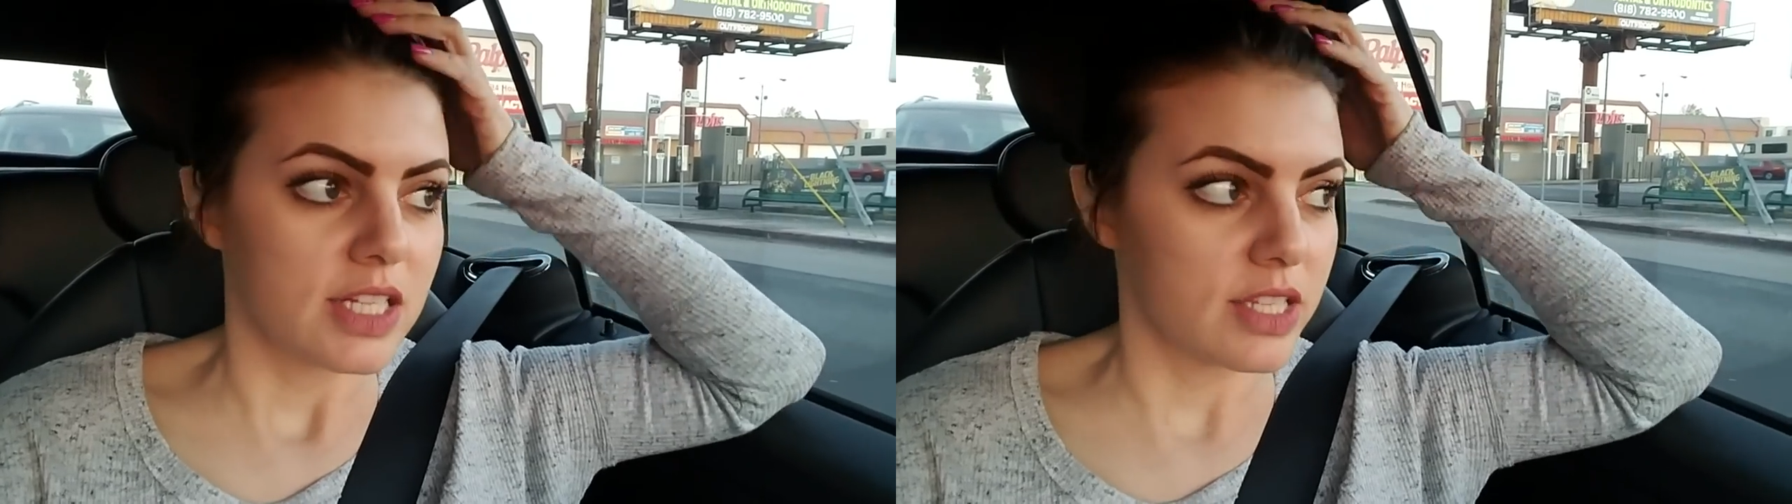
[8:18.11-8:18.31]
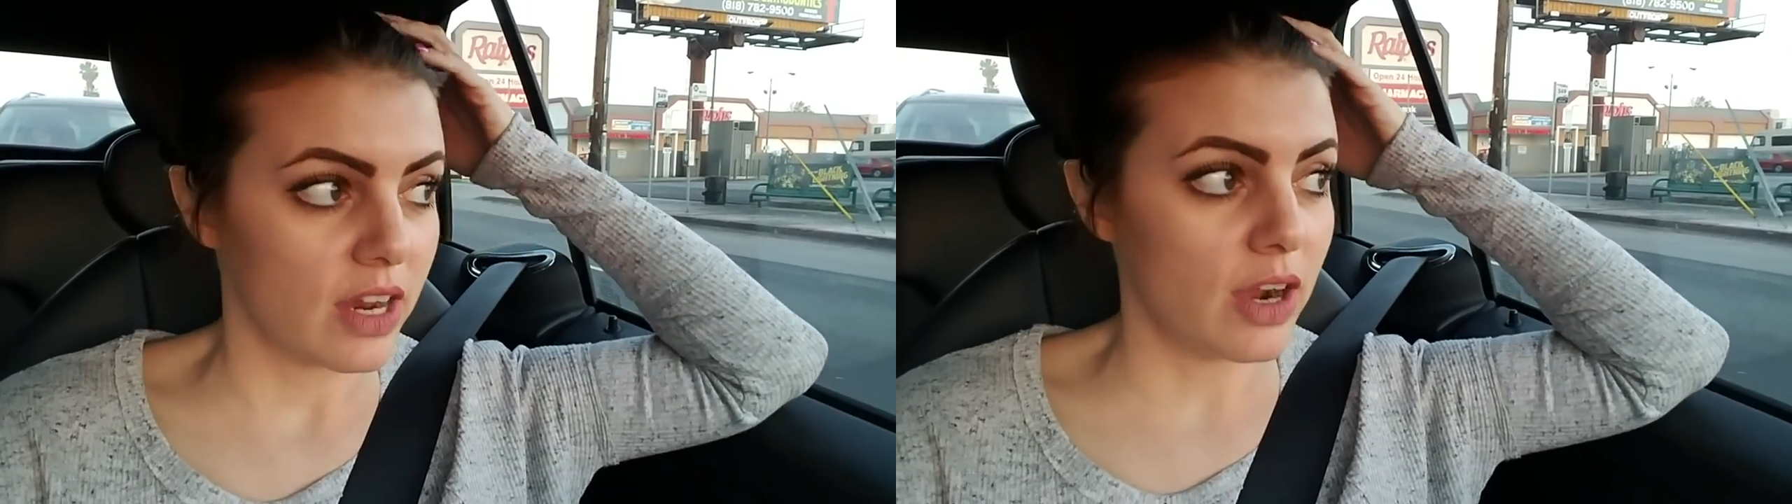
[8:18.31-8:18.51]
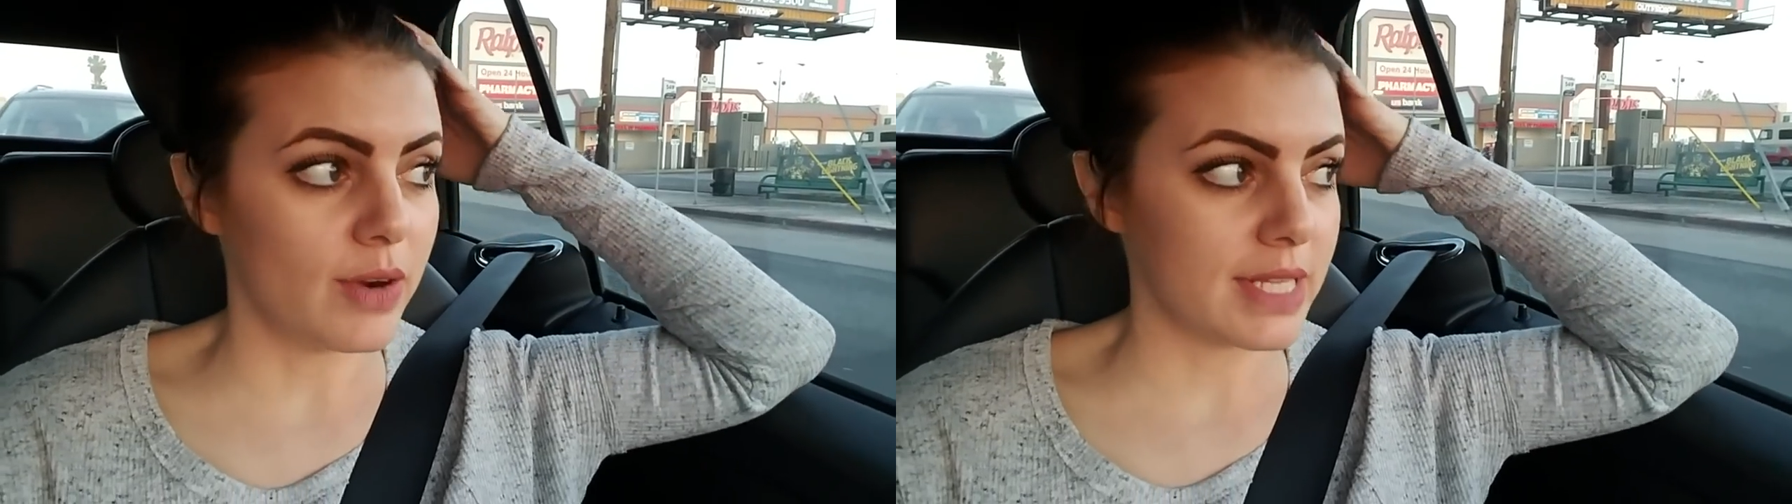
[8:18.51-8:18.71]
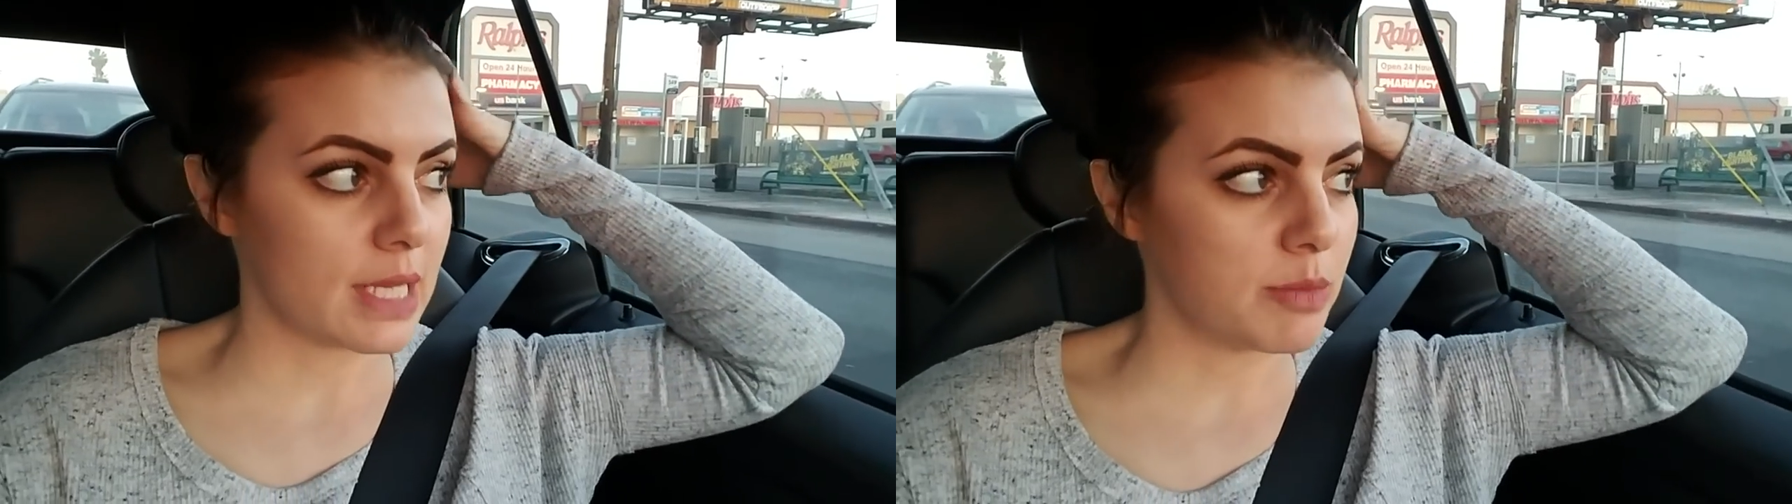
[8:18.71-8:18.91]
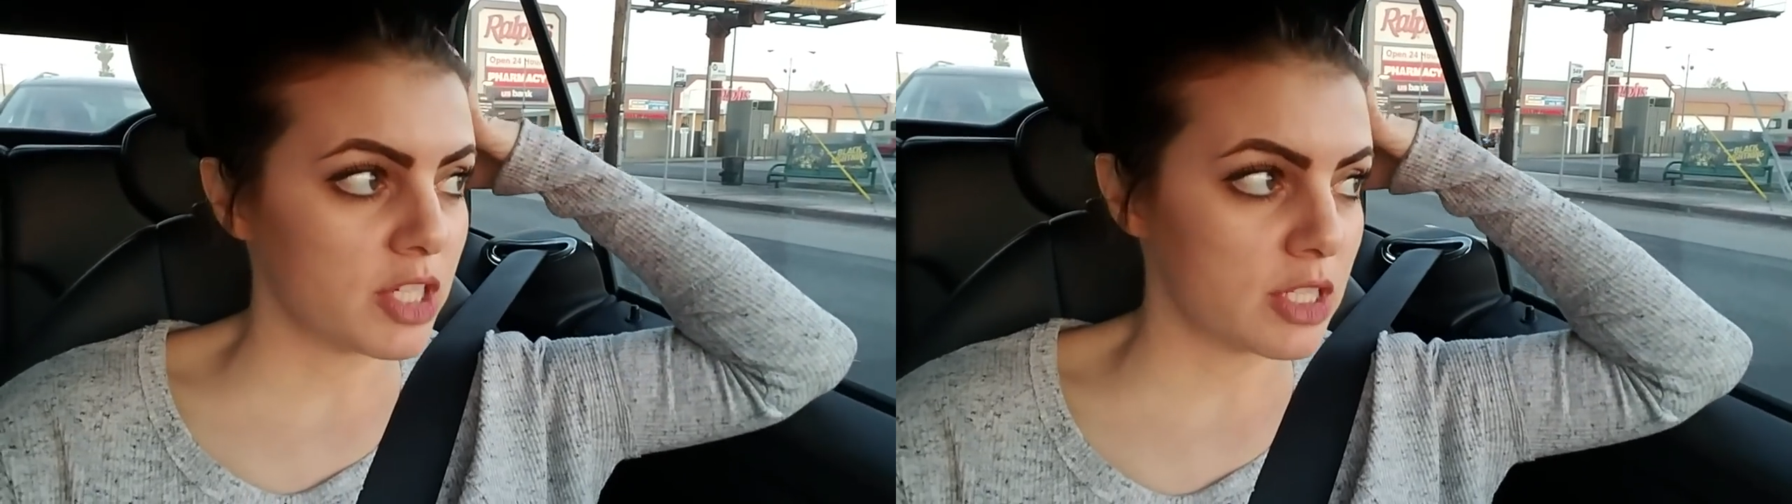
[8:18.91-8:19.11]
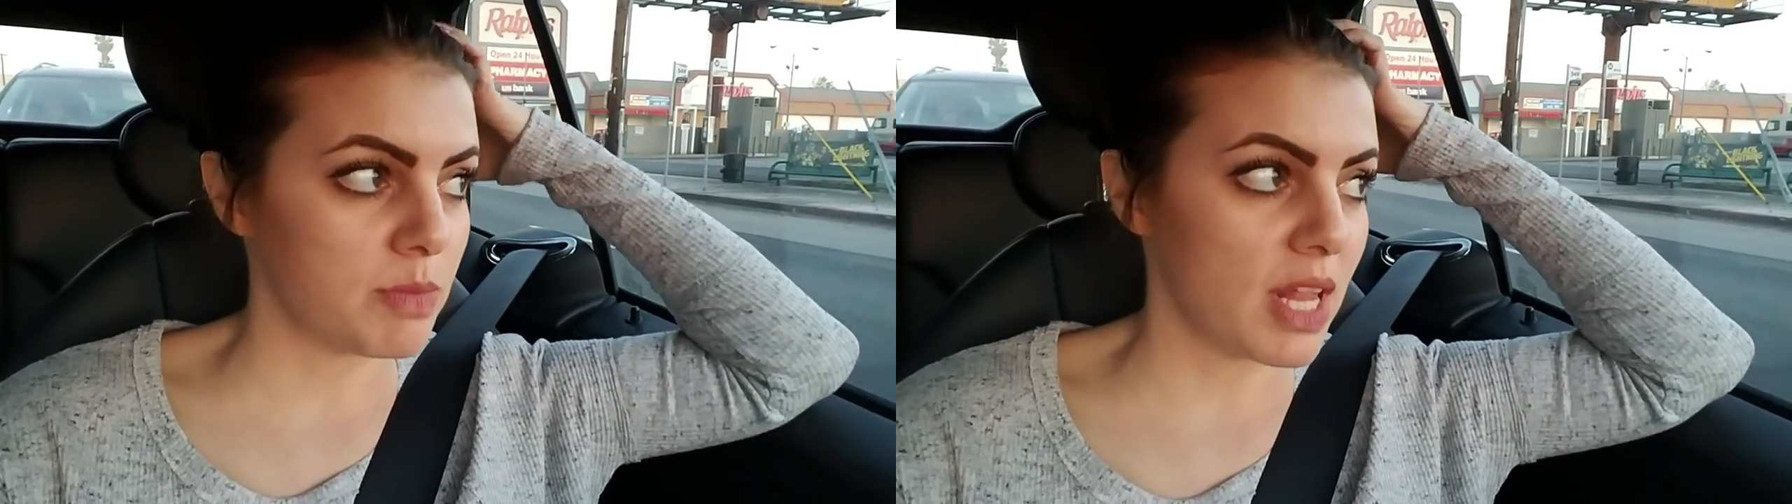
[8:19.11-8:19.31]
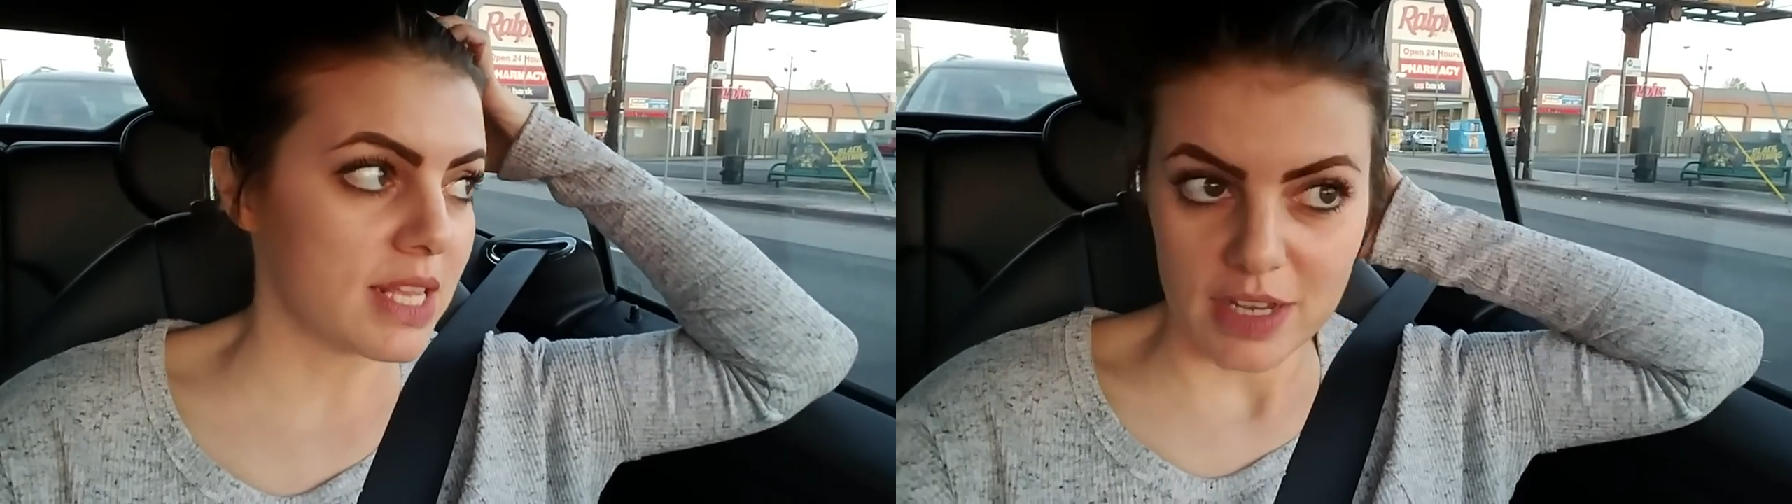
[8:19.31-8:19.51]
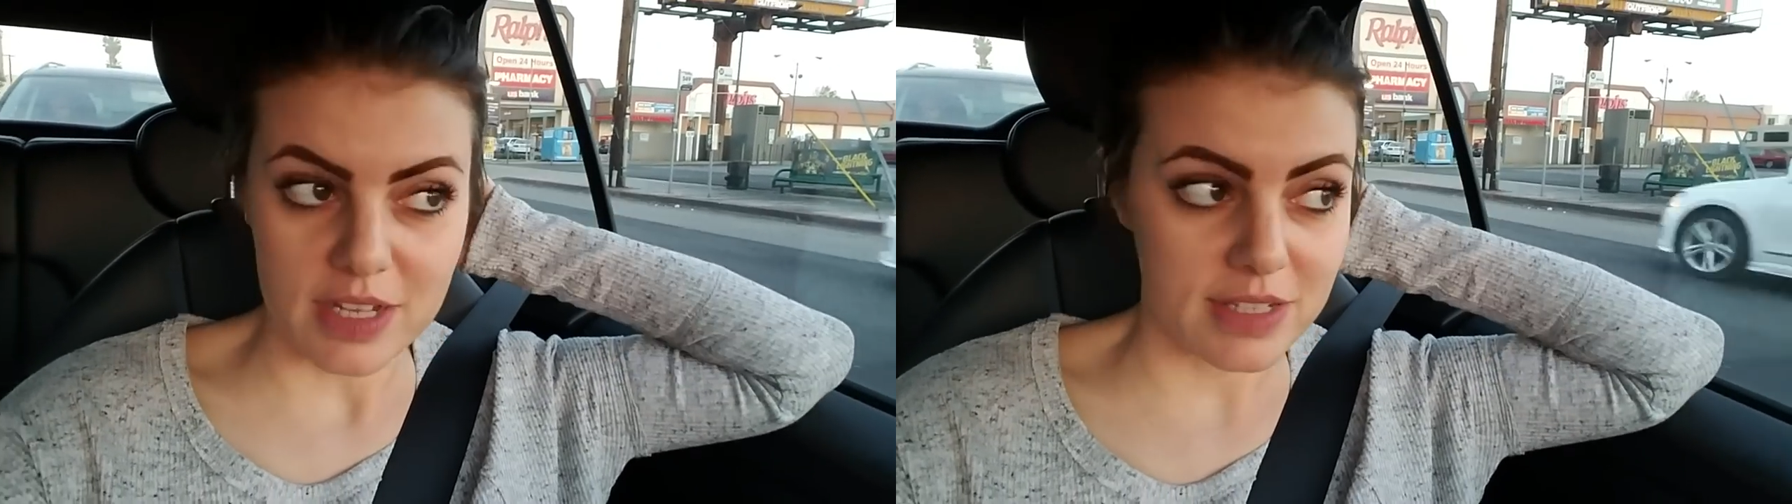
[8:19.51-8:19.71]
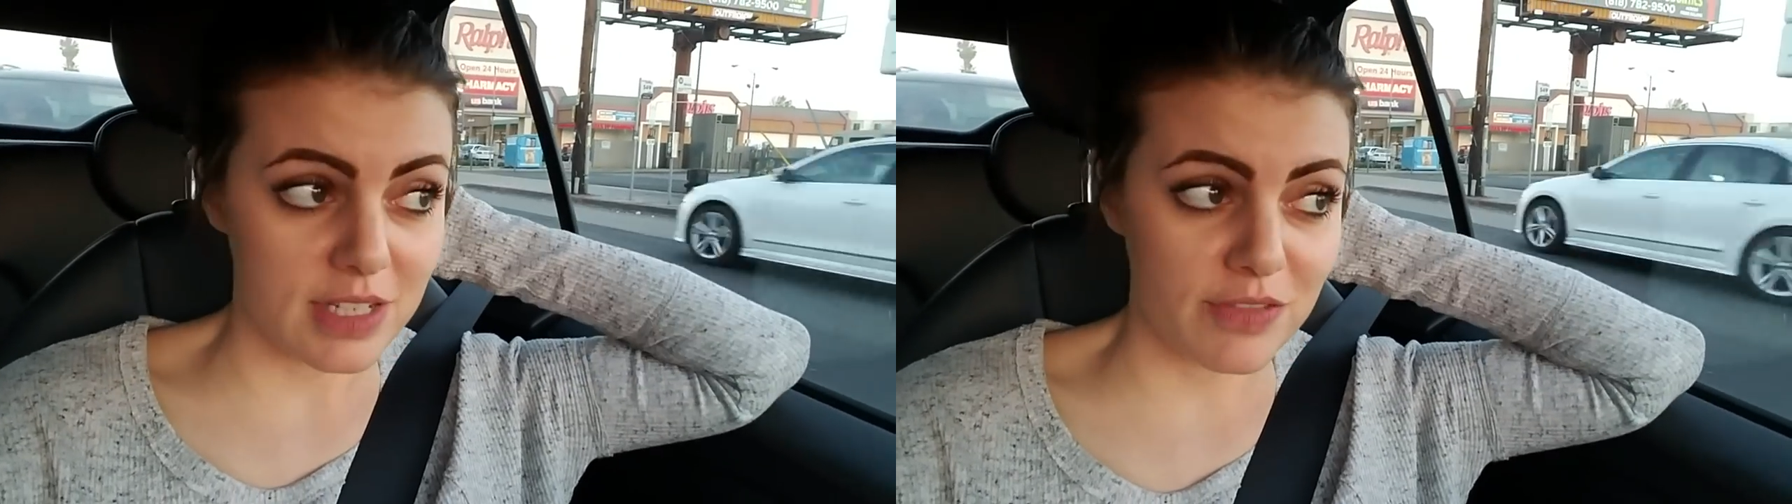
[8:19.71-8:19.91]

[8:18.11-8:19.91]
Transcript: to go into Birds Plus and see